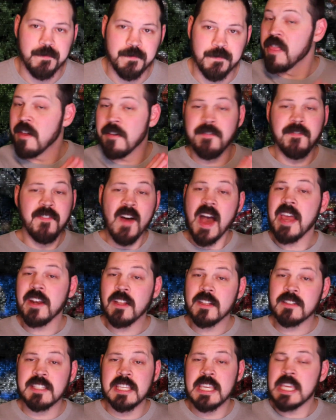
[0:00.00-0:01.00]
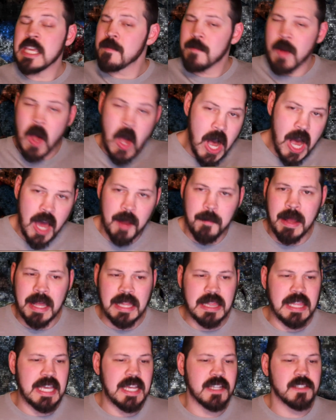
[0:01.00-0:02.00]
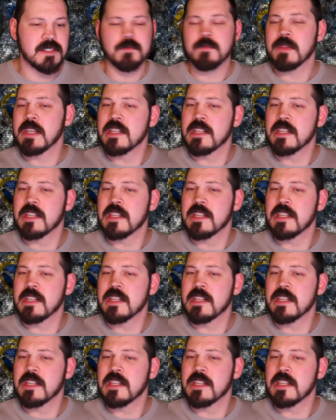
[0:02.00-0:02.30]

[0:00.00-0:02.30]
The final team on my list